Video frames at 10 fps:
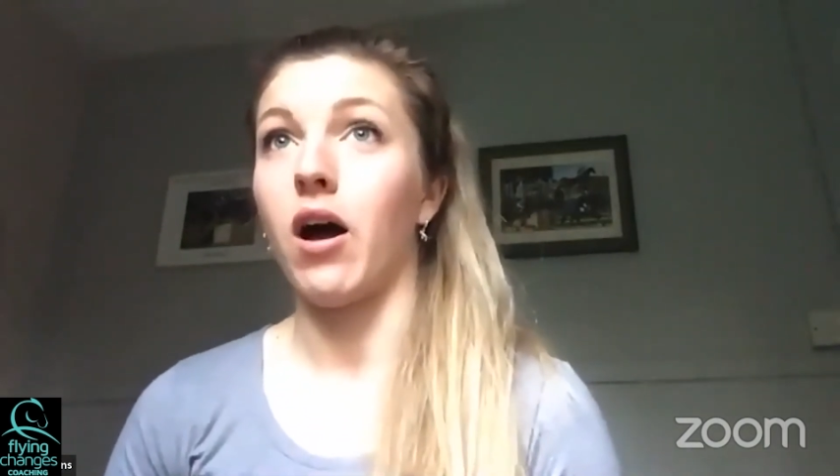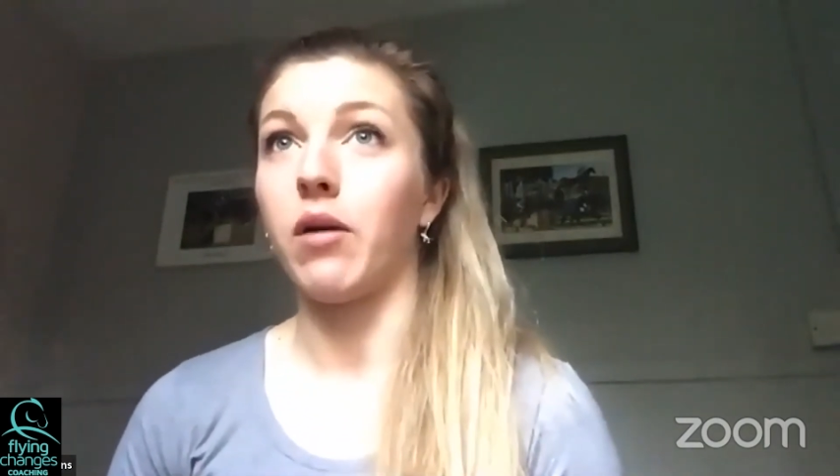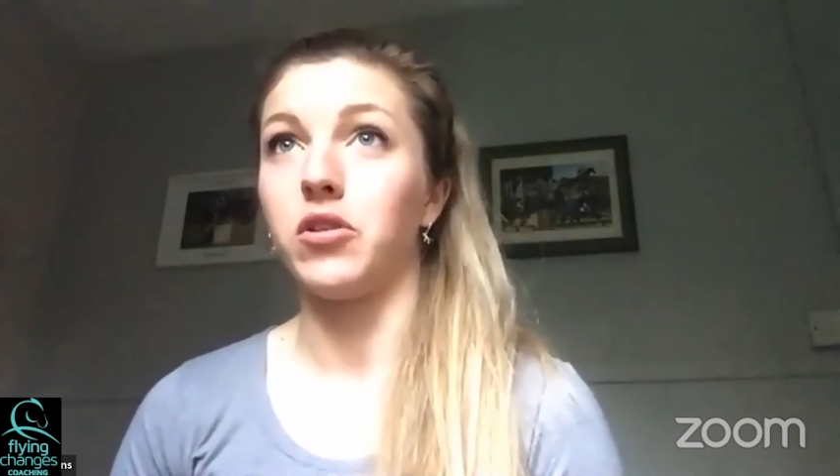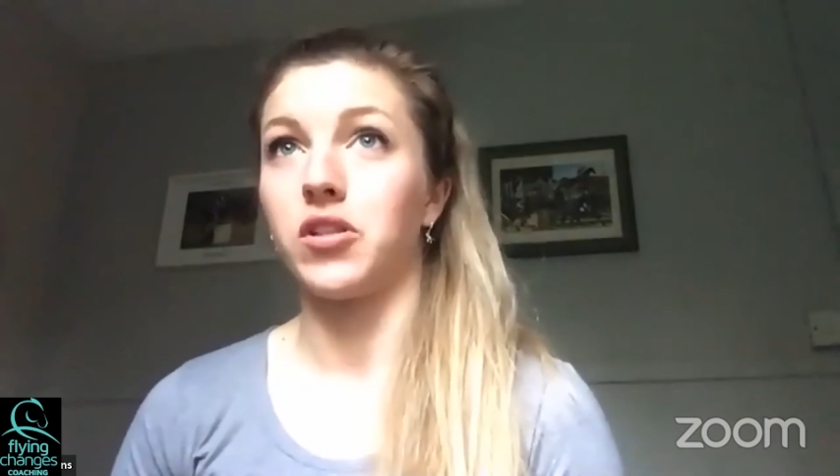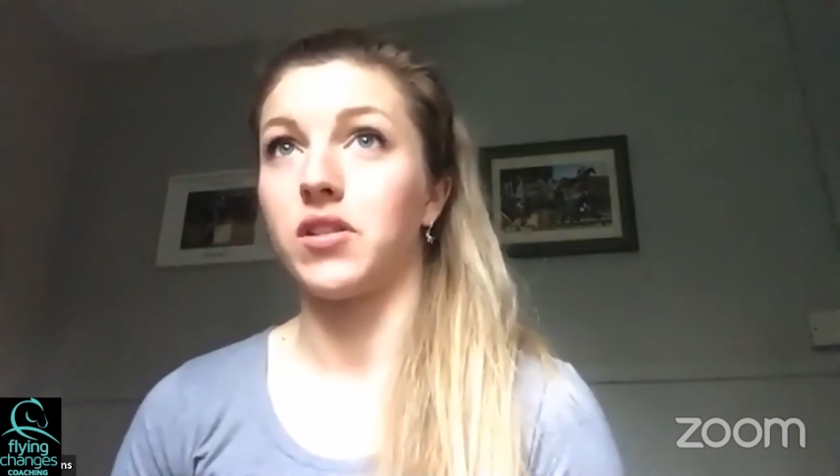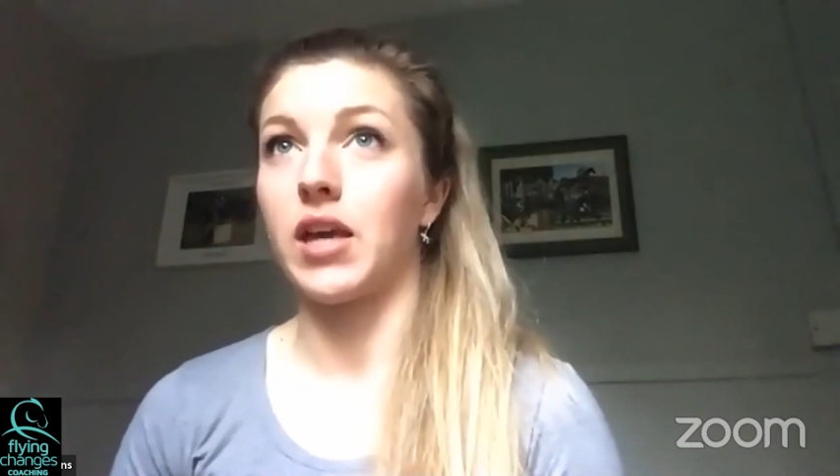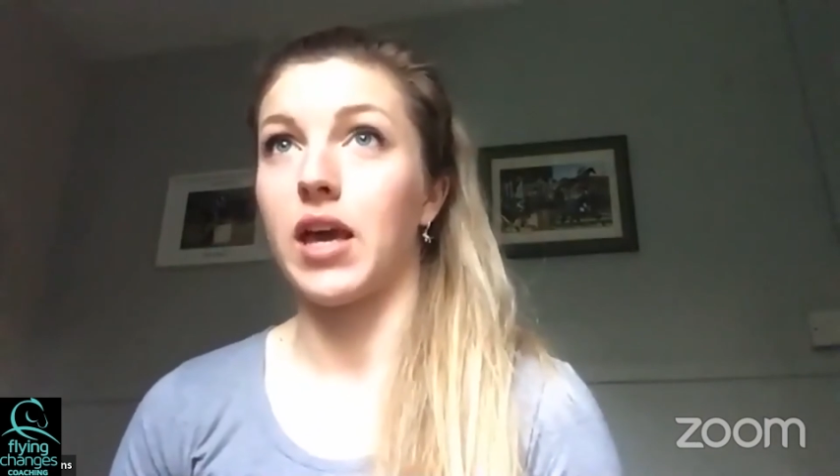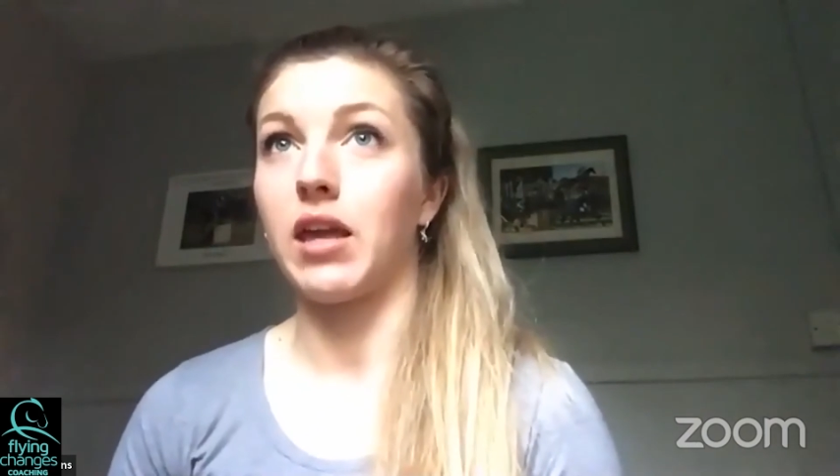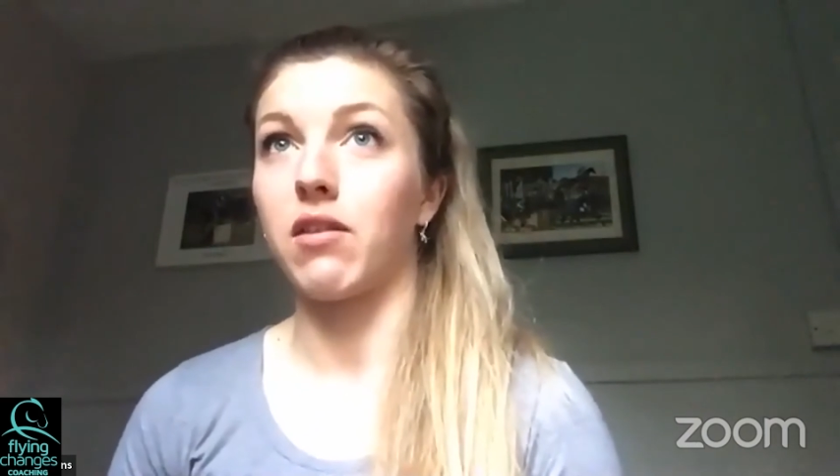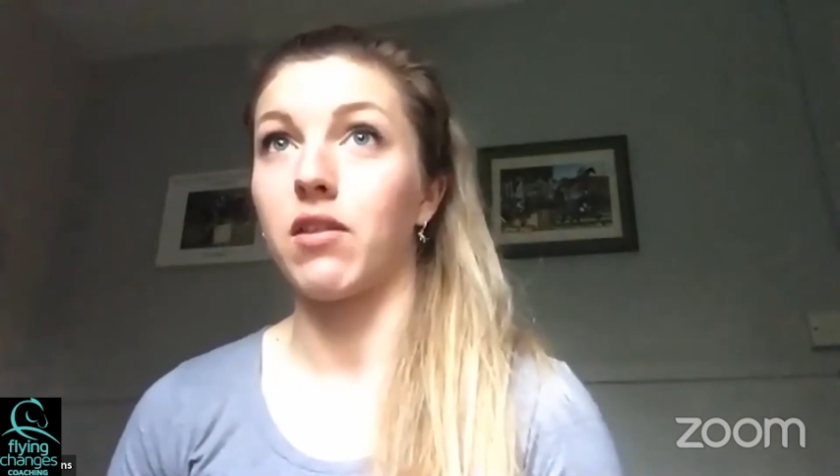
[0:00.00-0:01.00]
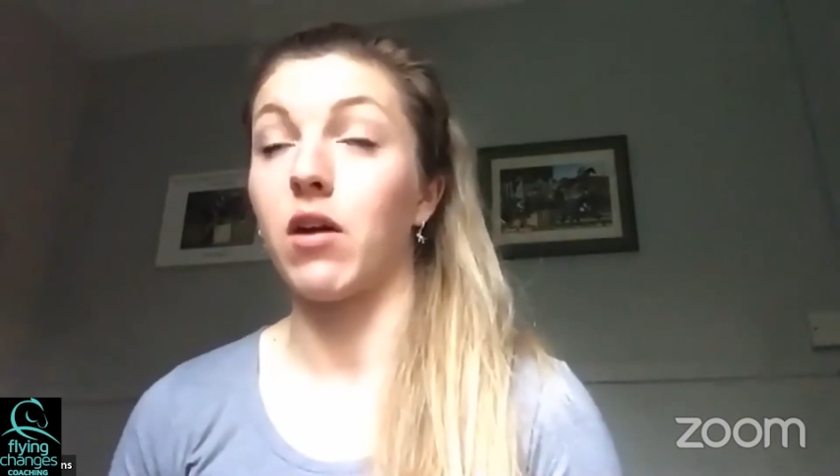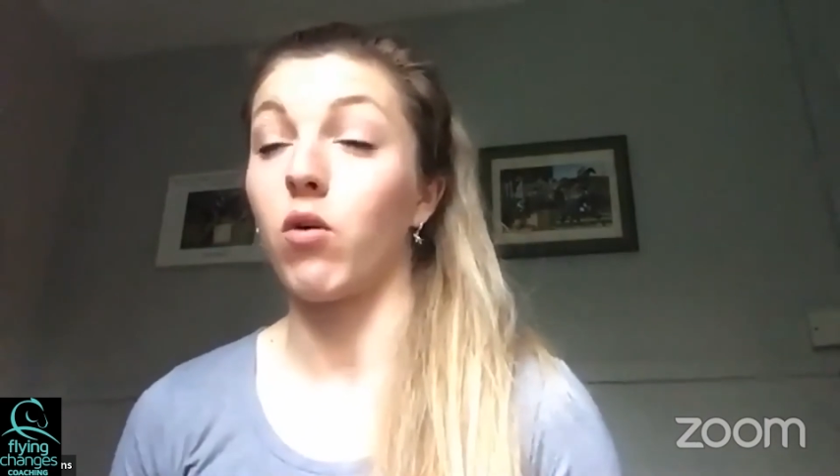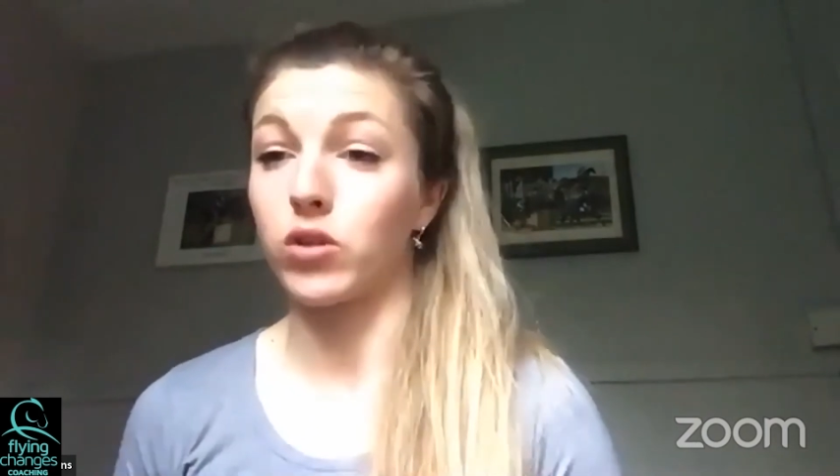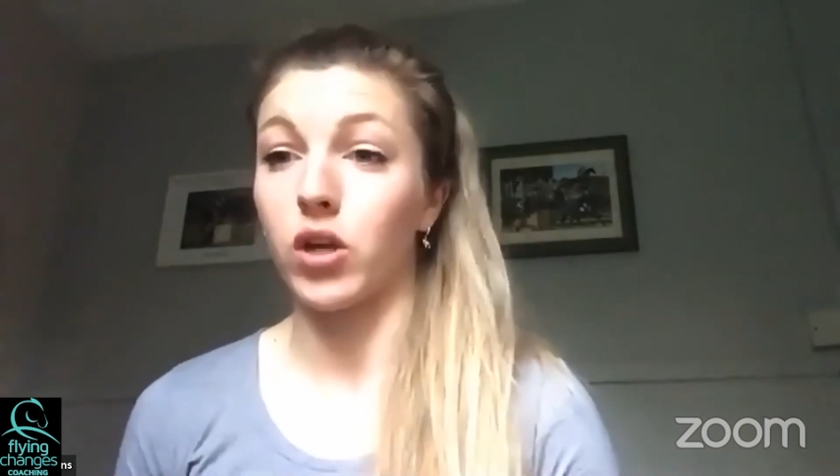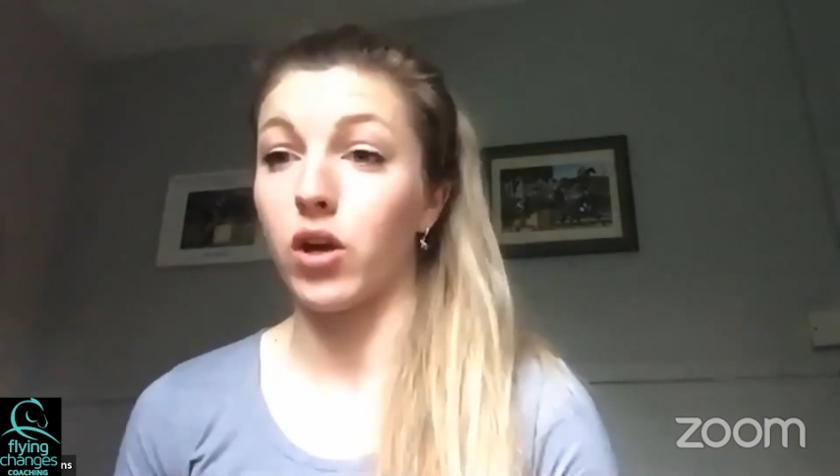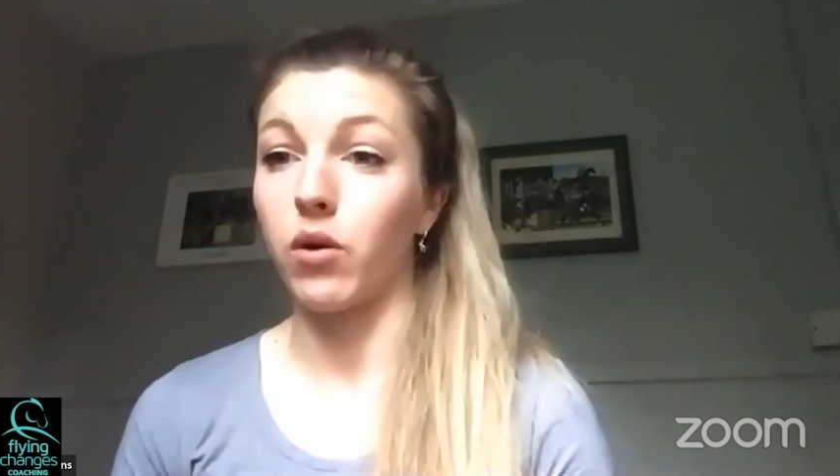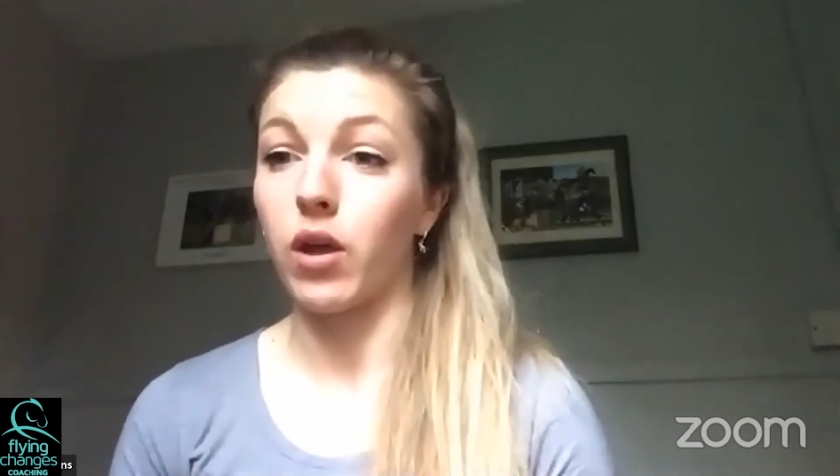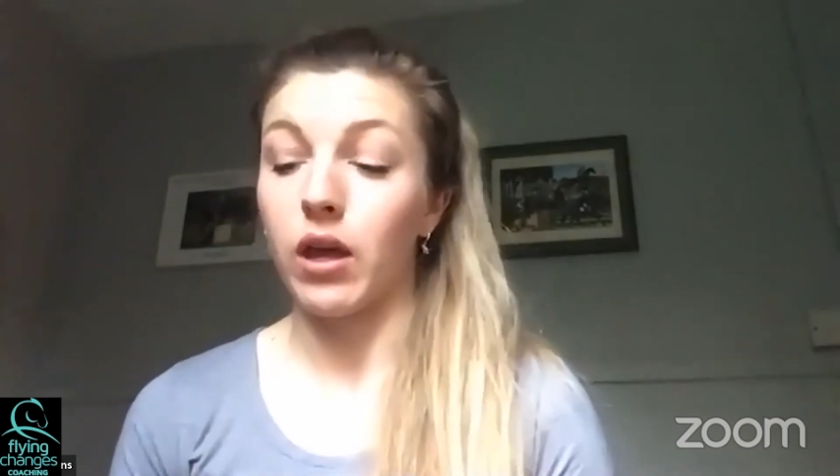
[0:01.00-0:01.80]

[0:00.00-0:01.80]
I would just say that also,